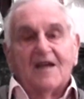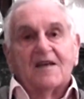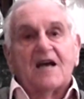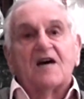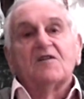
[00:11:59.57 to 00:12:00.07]

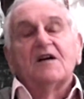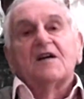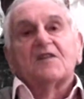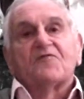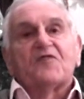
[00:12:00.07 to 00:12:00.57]
Now,
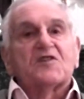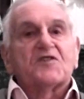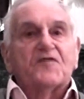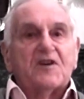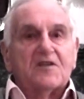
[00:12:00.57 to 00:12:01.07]
the
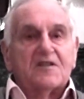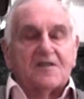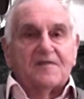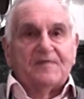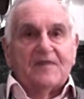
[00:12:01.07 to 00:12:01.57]
first
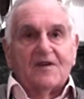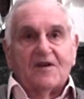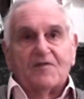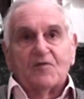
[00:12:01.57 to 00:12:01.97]
verse of